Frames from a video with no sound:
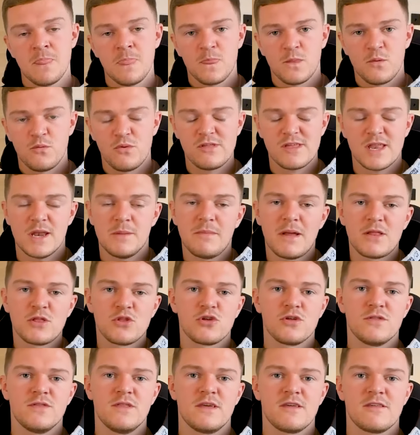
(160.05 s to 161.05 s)
The reason I
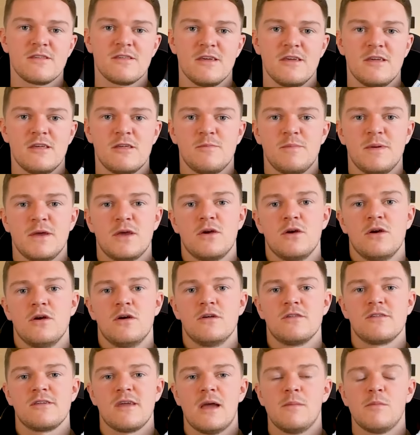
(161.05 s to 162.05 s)
mention this is
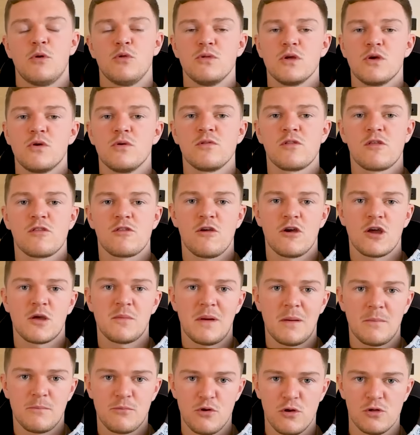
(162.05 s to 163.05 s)
because I'm only going to talk
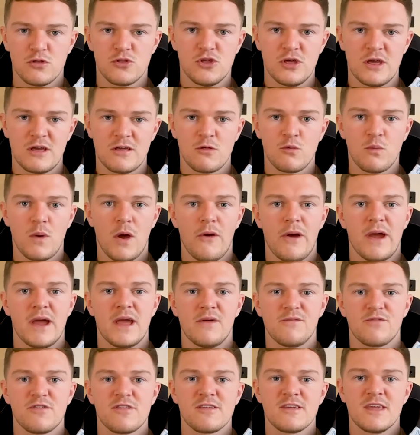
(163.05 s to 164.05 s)
about projects where I
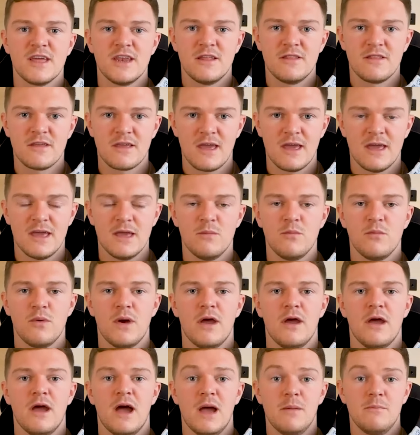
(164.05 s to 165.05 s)
have skin in the game,
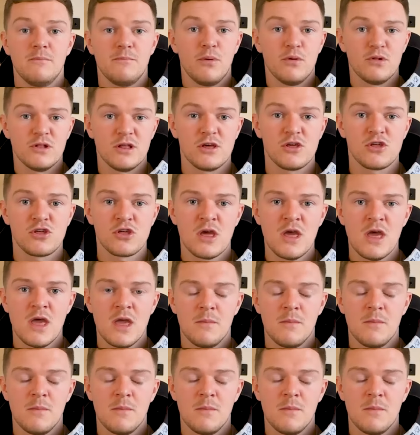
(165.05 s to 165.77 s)
where I'm bullish,